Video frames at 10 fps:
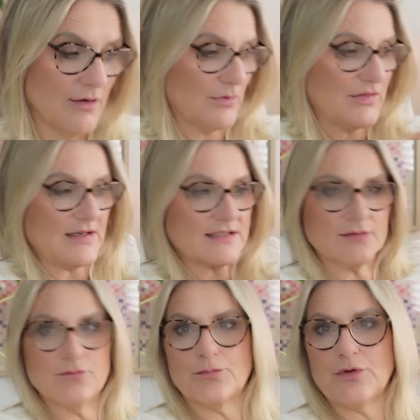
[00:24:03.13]
with
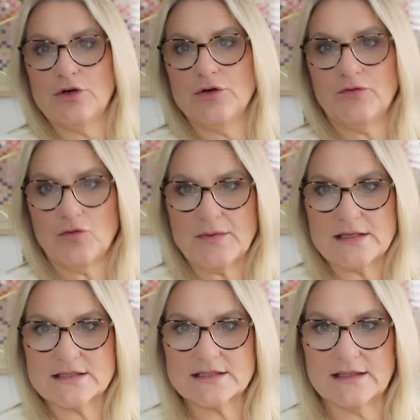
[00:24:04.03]
these beautiful
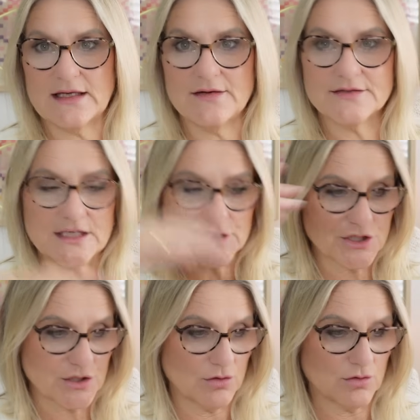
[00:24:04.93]
big sleeves and a
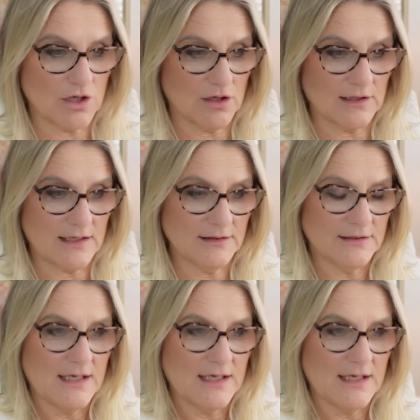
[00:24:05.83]
shawl collar.